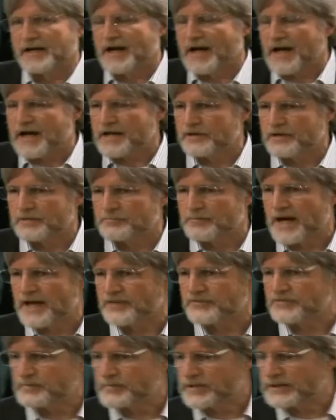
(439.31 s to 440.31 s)
higher
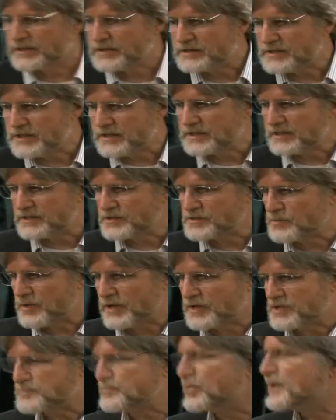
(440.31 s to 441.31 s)
possibility is
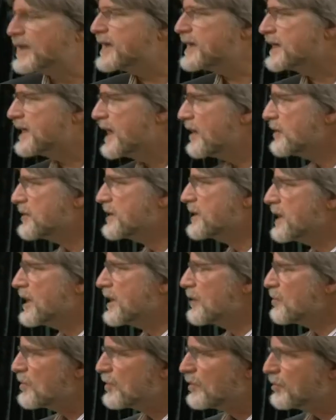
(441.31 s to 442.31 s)
what is playing out in
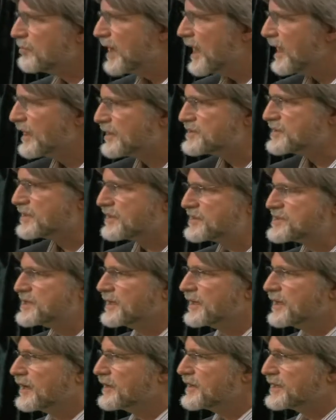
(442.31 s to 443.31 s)
our world politics
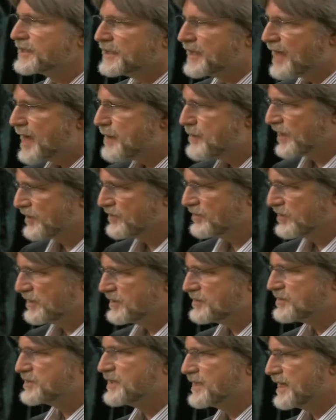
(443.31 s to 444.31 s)
and our economics
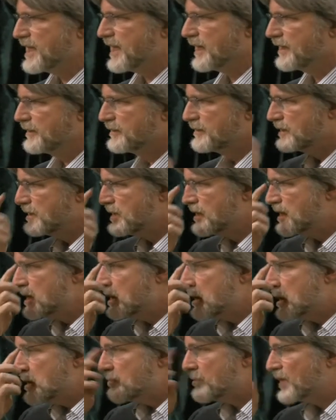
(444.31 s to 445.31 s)
today.
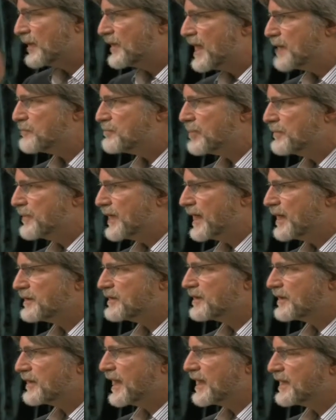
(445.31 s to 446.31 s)
But
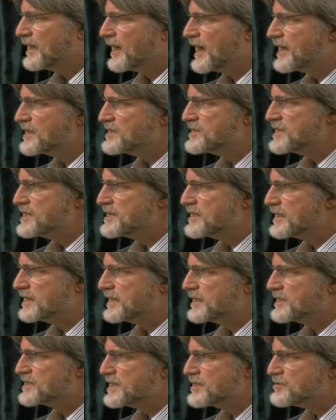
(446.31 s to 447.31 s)
that idea
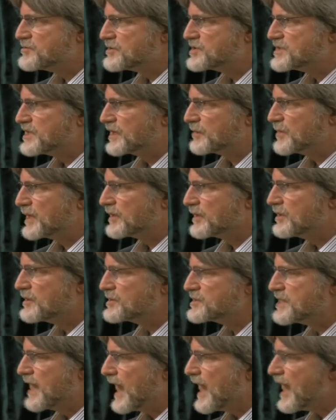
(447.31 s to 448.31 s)
is interesting
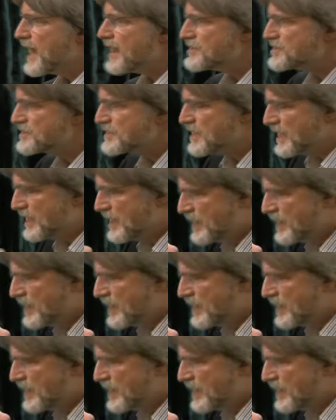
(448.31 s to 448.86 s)
because as